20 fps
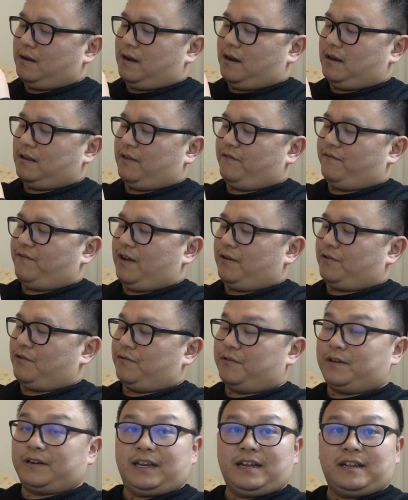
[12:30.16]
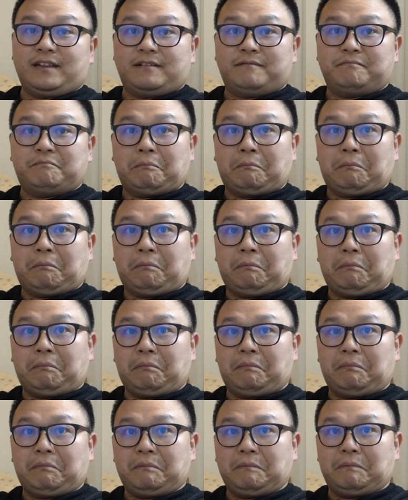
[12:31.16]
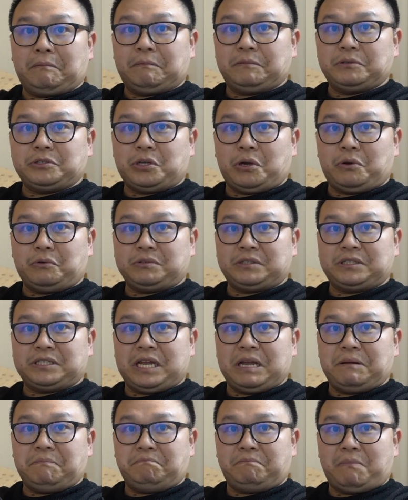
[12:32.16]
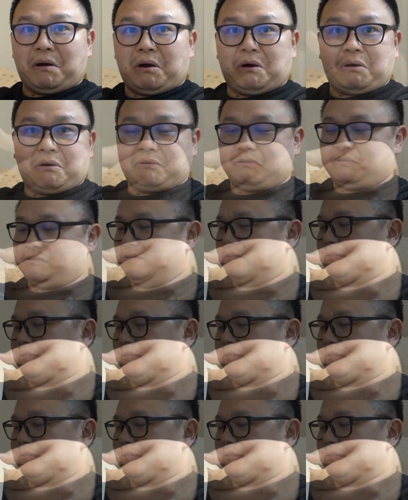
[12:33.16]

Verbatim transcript: and then velcro it again. So simple.